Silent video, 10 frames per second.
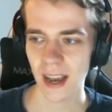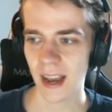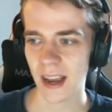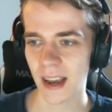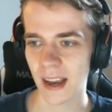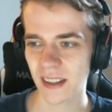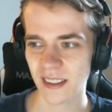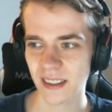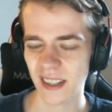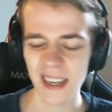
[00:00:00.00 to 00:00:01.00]

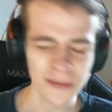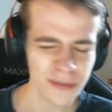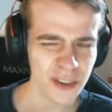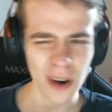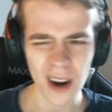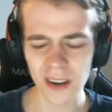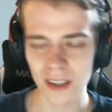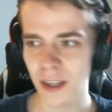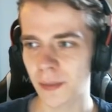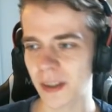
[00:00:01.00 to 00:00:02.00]
And if you are a
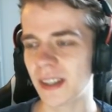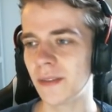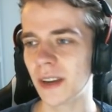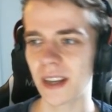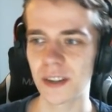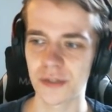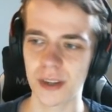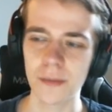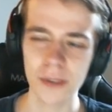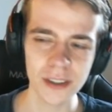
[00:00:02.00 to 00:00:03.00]
little bit living in a
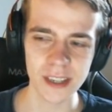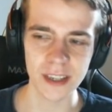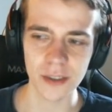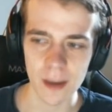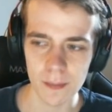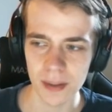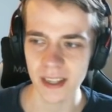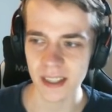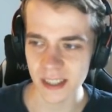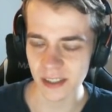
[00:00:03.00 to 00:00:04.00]
dream world and you can play
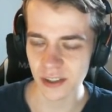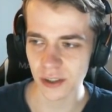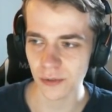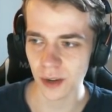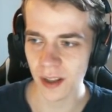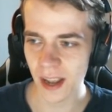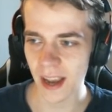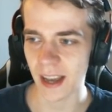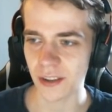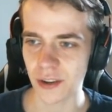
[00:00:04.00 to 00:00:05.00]
this at turn 1
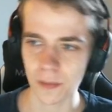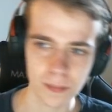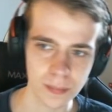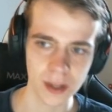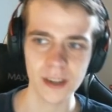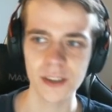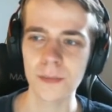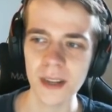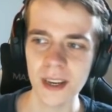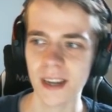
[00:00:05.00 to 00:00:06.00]
and you
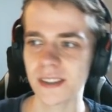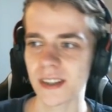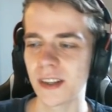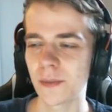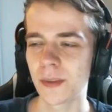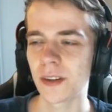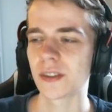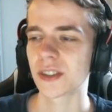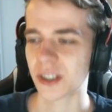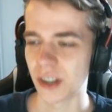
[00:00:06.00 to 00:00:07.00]
play against a little bit of a
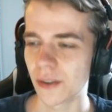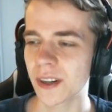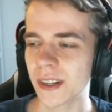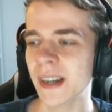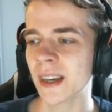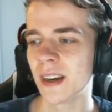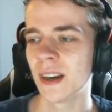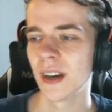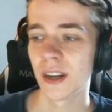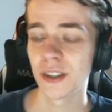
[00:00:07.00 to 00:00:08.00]
slower deck,
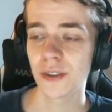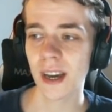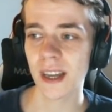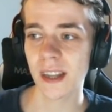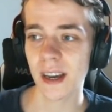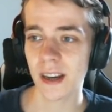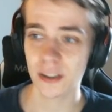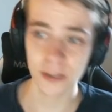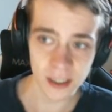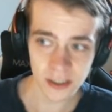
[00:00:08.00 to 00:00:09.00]
you
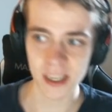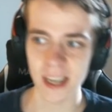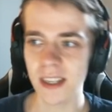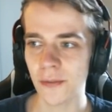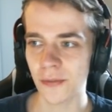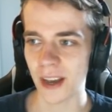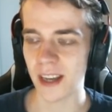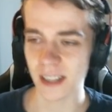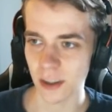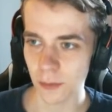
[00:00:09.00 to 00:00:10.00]
can just hit the face
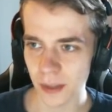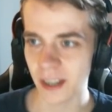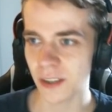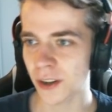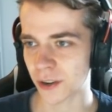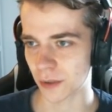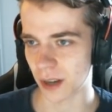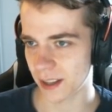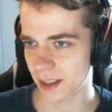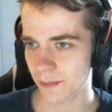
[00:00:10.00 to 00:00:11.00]
and you play another
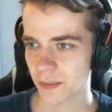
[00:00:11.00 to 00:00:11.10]
one.